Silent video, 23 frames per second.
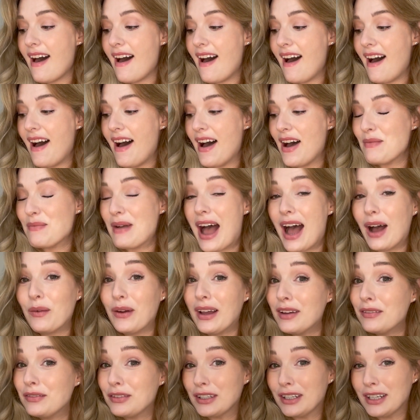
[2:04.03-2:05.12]

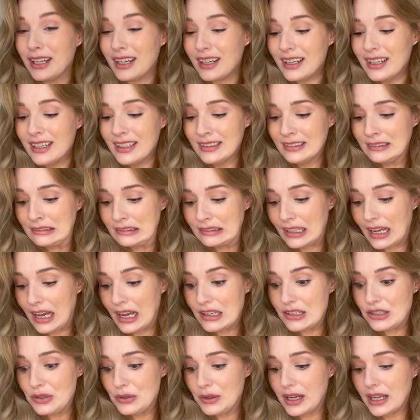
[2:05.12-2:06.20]
However,
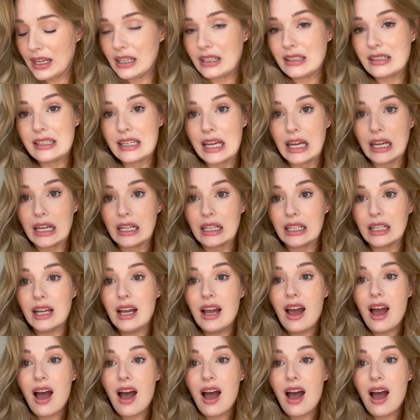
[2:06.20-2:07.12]
as you can tell,